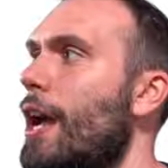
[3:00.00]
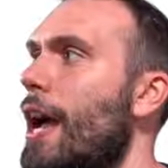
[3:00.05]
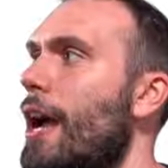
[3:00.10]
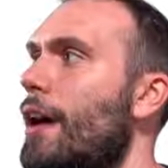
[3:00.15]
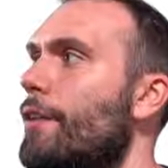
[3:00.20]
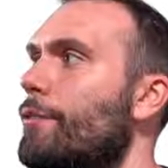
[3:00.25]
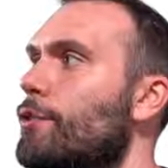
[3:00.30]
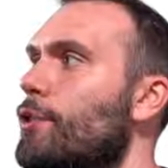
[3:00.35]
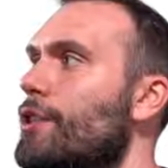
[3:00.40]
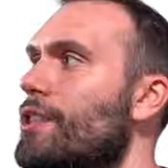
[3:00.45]

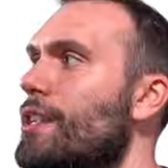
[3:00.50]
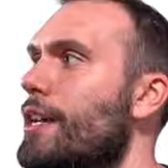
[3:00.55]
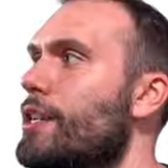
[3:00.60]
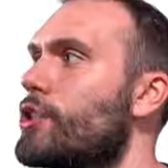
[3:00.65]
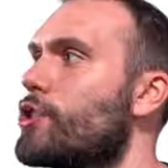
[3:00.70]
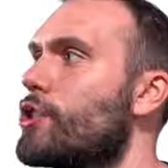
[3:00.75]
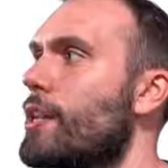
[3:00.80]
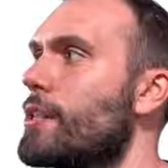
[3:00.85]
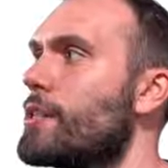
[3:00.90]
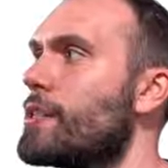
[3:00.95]
after it
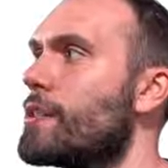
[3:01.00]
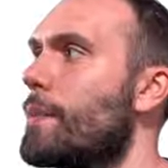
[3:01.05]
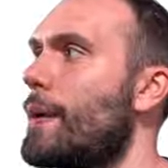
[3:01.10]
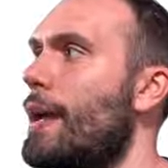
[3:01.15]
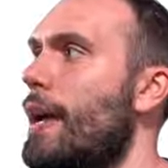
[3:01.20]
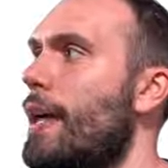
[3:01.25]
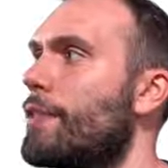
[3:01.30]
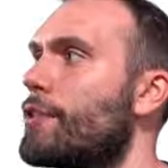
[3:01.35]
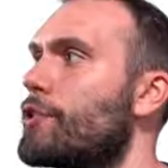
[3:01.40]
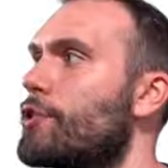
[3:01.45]
digests the
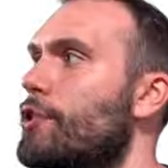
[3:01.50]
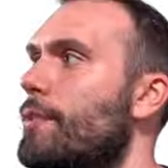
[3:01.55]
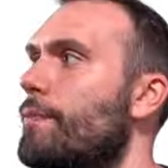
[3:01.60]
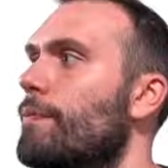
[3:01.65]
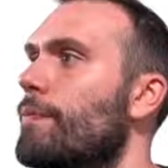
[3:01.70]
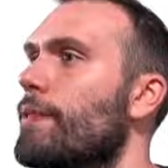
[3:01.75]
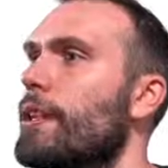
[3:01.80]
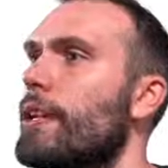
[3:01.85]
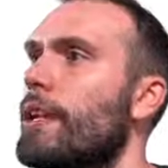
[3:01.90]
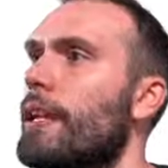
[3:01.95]

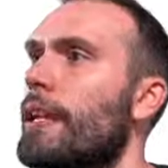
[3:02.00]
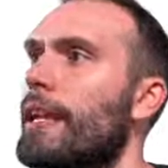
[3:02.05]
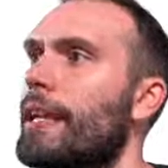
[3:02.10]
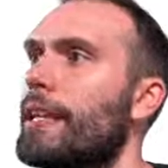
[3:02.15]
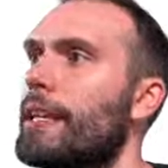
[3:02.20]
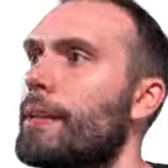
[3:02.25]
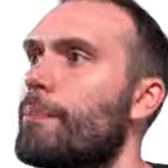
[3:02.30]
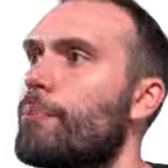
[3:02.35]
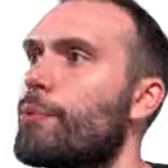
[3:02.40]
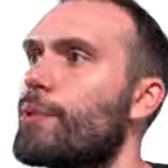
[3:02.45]
pathogen, it
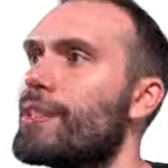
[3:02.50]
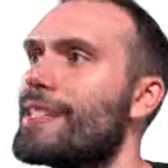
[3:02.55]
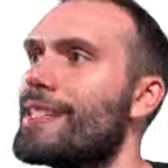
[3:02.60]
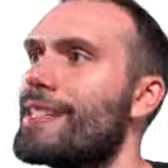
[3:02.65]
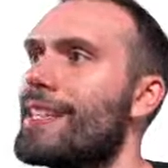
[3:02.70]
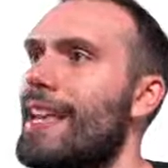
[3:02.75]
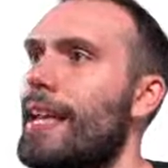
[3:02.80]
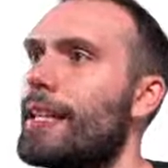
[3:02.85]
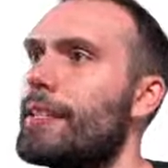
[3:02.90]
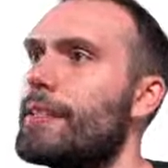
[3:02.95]
can
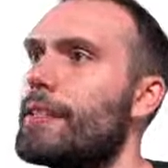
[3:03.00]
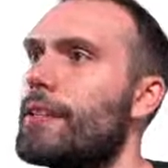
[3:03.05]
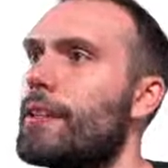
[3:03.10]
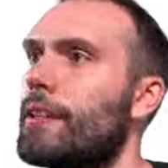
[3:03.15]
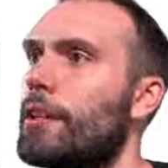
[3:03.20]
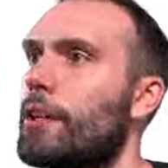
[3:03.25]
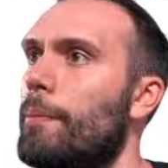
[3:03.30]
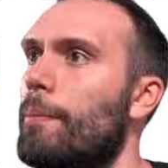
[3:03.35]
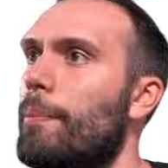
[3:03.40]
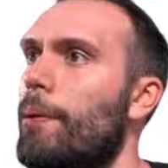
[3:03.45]
present
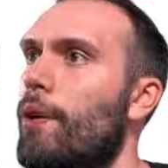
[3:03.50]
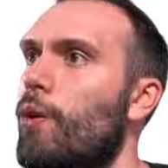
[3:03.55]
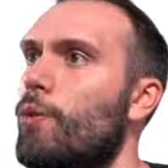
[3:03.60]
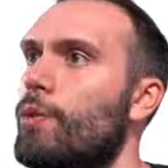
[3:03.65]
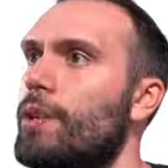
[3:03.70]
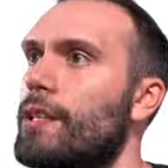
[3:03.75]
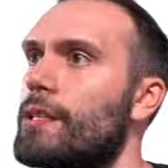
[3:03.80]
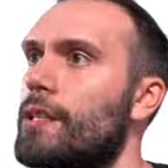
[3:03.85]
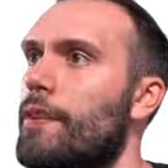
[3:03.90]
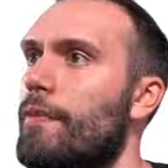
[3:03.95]

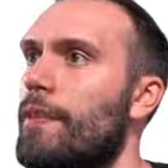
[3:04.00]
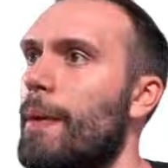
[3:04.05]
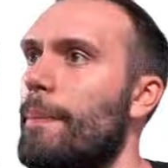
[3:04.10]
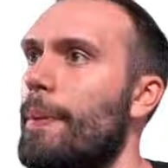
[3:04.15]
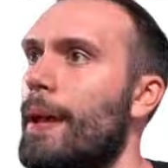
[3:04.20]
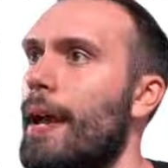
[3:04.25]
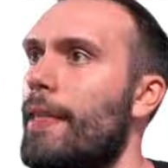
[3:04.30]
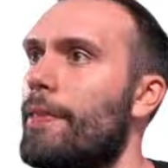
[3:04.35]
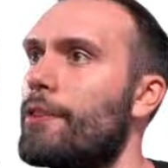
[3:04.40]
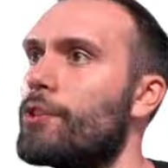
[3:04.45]
components of that
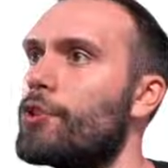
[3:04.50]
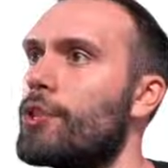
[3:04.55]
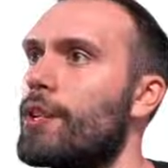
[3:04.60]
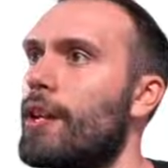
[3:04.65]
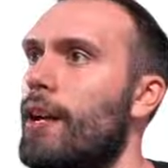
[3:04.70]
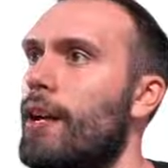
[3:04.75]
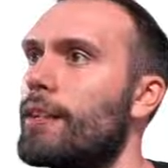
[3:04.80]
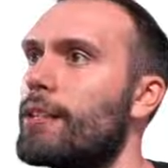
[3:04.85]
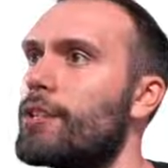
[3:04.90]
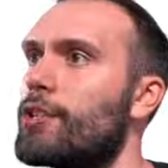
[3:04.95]
pathogen
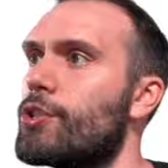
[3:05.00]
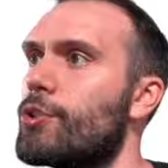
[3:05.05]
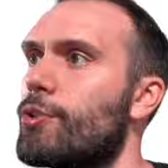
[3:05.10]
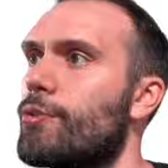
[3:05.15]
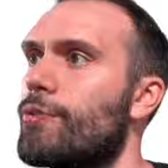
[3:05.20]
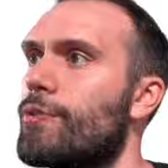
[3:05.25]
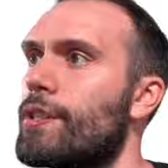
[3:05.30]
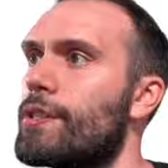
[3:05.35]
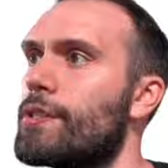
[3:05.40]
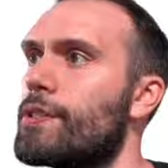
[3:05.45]
on its
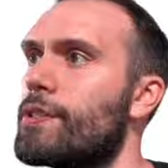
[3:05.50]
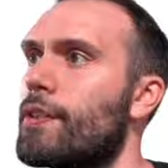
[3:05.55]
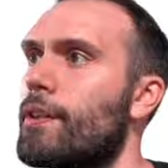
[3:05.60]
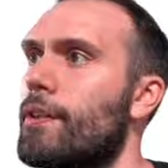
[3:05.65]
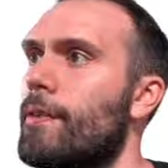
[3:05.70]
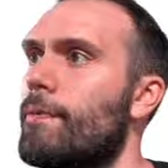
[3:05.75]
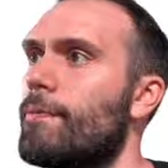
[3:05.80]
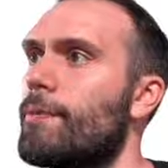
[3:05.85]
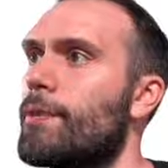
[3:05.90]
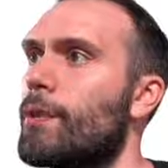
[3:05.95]
surface.
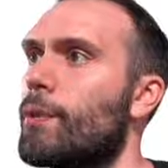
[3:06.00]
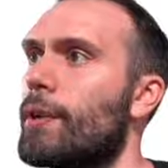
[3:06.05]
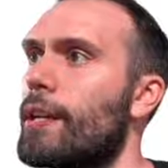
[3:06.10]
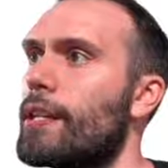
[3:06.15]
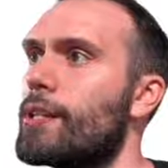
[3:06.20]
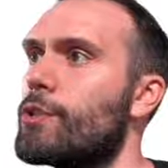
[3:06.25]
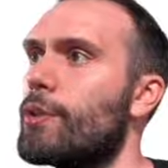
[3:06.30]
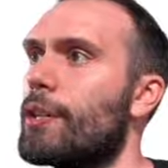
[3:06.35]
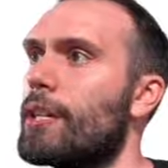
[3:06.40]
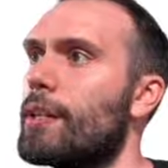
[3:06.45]

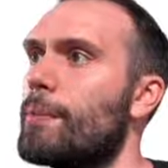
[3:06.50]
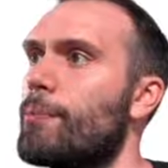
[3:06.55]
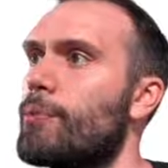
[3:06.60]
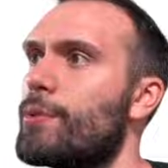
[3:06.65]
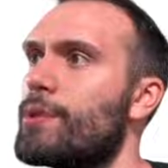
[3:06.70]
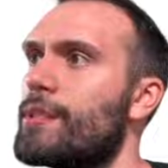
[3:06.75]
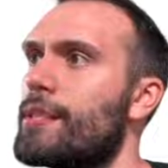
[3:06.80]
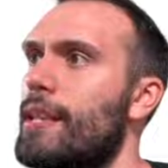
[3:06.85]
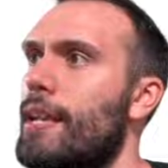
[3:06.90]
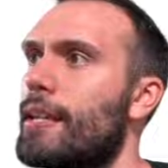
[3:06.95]
Okay, so it can
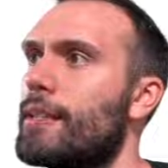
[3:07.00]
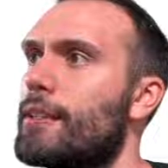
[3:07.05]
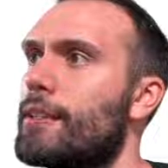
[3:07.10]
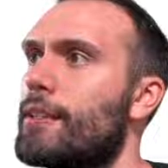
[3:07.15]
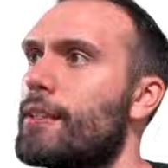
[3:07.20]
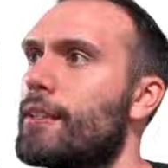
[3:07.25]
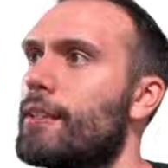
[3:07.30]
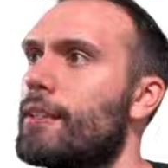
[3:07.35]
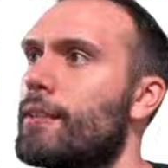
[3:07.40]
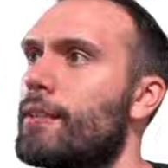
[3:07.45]

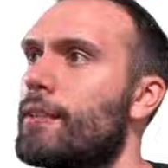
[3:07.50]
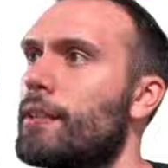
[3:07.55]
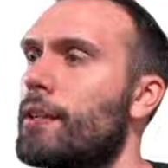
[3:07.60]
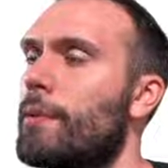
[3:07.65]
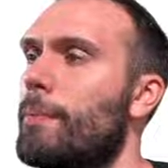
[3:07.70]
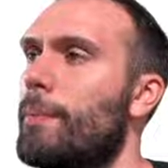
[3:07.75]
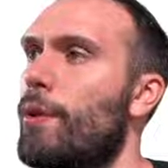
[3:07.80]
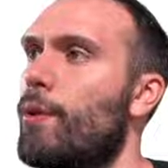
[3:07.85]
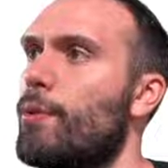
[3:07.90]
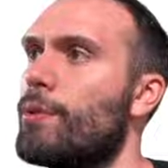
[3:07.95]
present
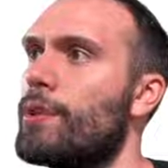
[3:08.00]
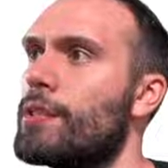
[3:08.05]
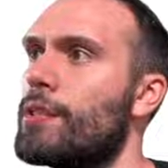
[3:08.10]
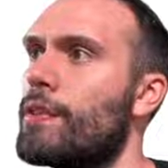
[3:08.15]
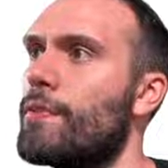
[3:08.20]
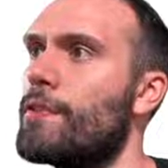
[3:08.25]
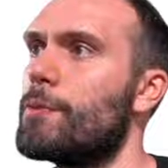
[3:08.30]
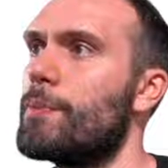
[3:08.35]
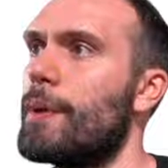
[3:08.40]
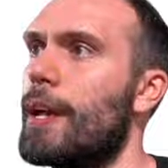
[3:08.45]
components
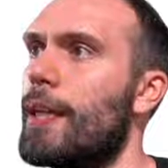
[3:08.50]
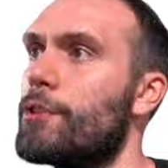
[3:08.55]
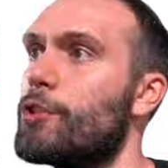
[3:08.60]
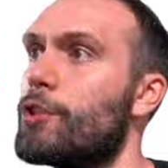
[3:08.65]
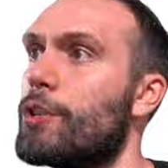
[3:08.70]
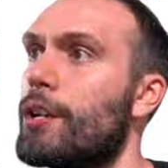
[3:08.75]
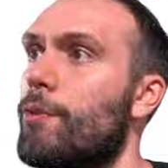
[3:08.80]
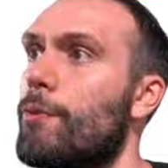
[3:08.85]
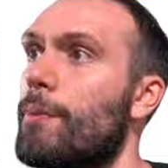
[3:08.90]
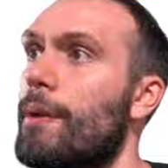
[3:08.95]
of this
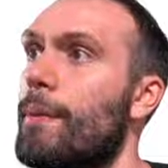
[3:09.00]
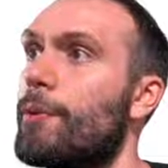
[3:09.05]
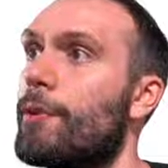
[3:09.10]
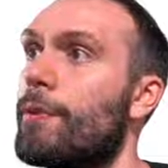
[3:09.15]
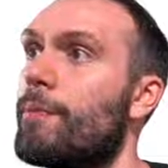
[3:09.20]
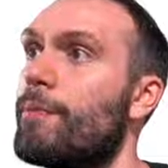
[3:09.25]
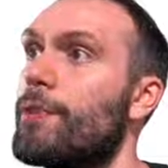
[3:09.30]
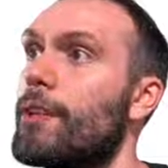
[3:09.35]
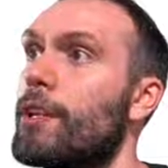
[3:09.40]
pathogen. Now remember